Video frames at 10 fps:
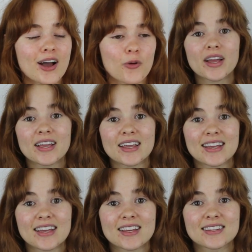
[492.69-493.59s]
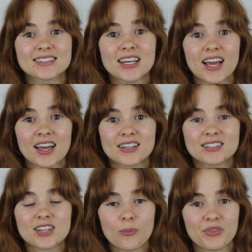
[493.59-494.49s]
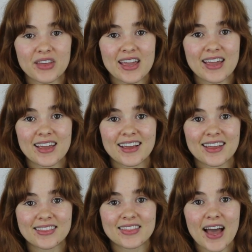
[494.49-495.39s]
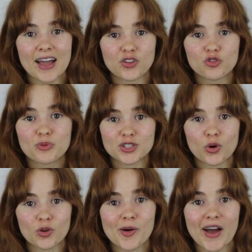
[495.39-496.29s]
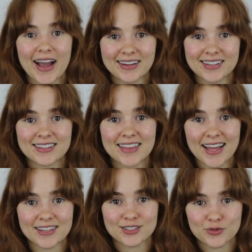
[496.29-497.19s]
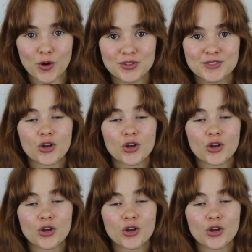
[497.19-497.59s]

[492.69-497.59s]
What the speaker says: What is something that you've been told about acne that is false?